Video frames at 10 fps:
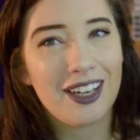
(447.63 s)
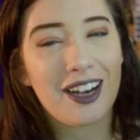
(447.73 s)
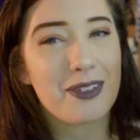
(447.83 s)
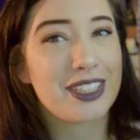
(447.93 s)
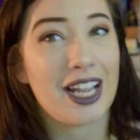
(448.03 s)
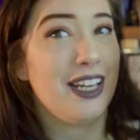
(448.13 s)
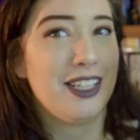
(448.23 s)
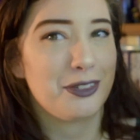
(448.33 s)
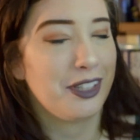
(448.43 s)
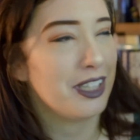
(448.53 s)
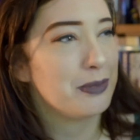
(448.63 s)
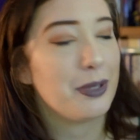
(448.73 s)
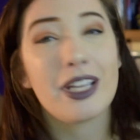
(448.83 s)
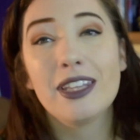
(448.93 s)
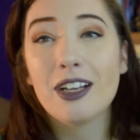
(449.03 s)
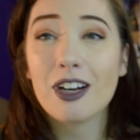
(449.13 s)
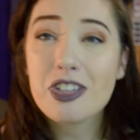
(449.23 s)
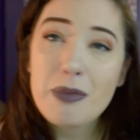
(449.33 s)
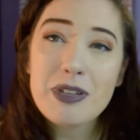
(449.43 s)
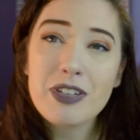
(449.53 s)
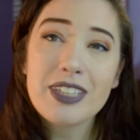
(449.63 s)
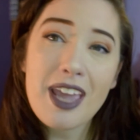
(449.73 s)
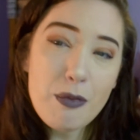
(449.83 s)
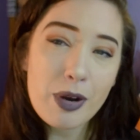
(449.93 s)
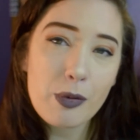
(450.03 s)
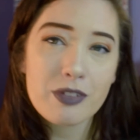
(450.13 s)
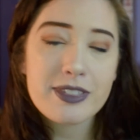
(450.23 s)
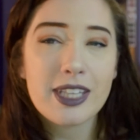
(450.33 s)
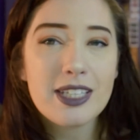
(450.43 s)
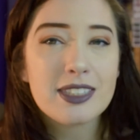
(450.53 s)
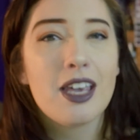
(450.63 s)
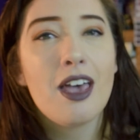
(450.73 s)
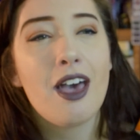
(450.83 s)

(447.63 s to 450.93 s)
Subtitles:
and I was like, I need to read this book, and there are shapeshifters and werewolves in this.